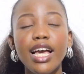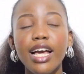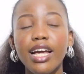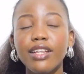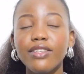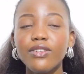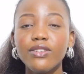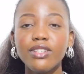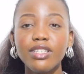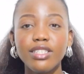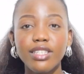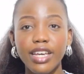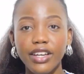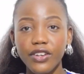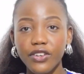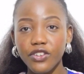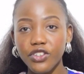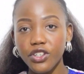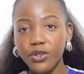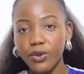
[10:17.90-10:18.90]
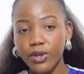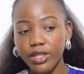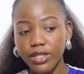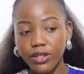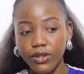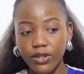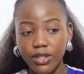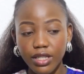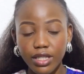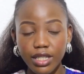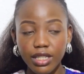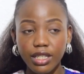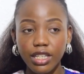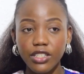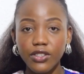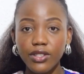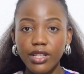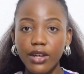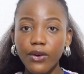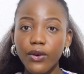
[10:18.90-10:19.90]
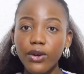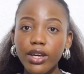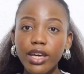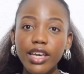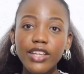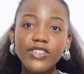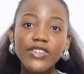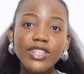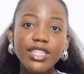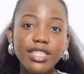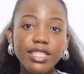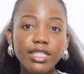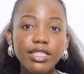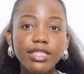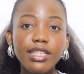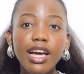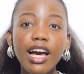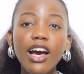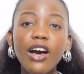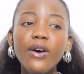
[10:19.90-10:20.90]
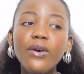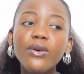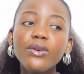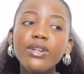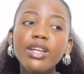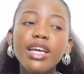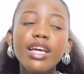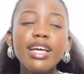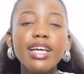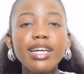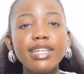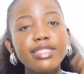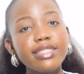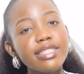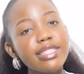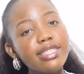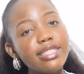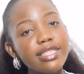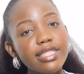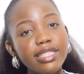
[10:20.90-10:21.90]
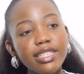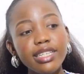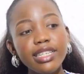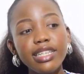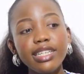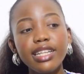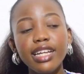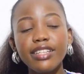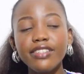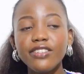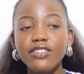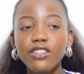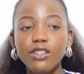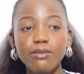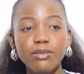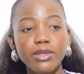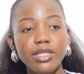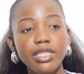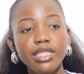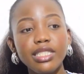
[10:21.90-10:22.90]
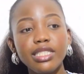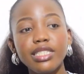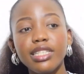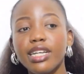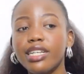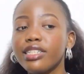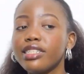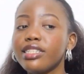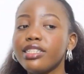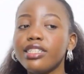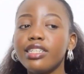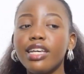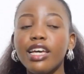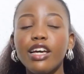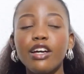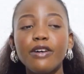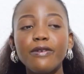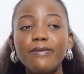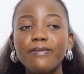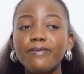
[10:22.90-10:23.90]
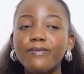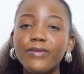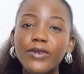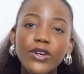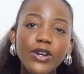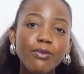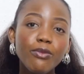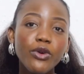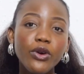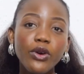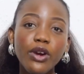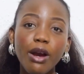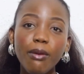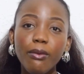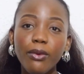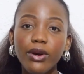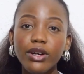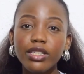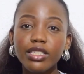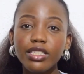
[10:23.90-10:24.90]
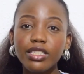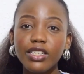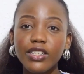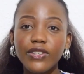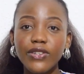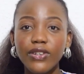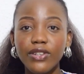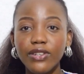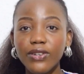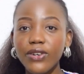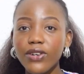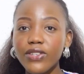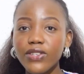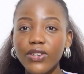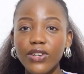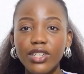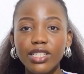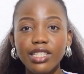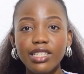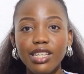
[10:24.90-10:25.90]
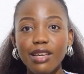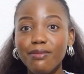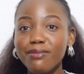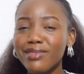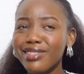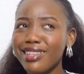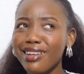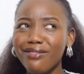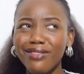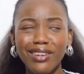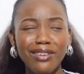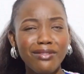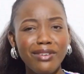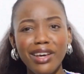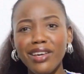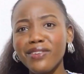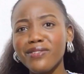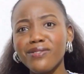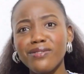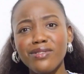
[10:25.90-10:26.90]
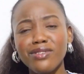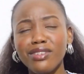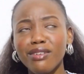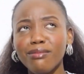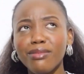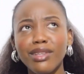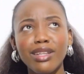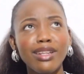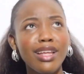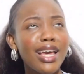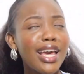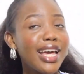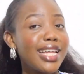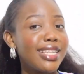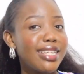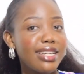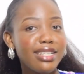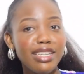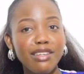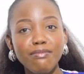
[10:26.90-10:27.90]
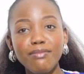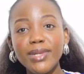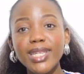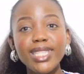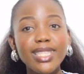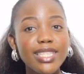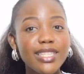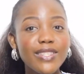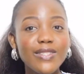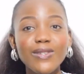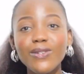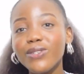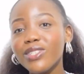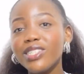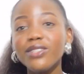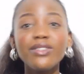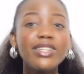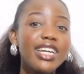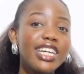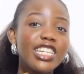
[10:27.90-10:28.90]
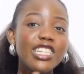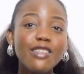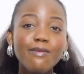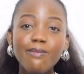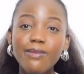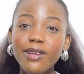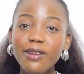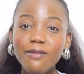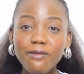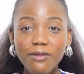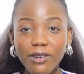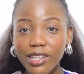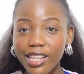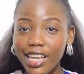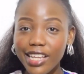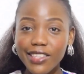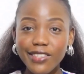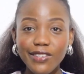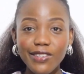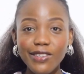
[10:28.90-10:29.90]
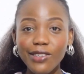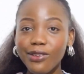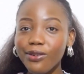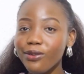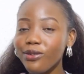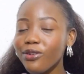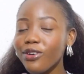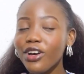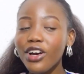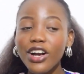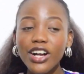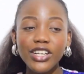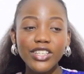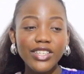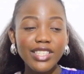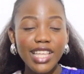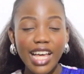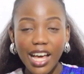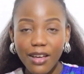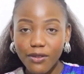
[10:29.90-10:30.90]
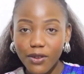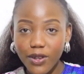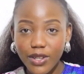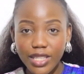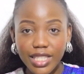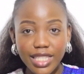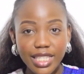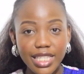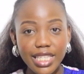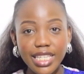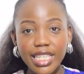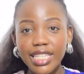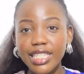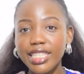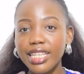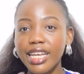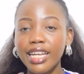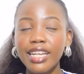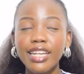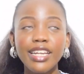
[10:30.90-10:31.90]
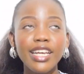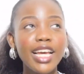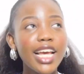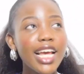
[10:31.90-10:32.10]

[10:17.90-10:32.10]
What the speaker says: And so the secretary was on seat and she was like, okay, just sit down. The dean and the sub-dean and the program coordinator, the course staff advisor or something, in a meeting, so they would explain further to you, just have your seat. And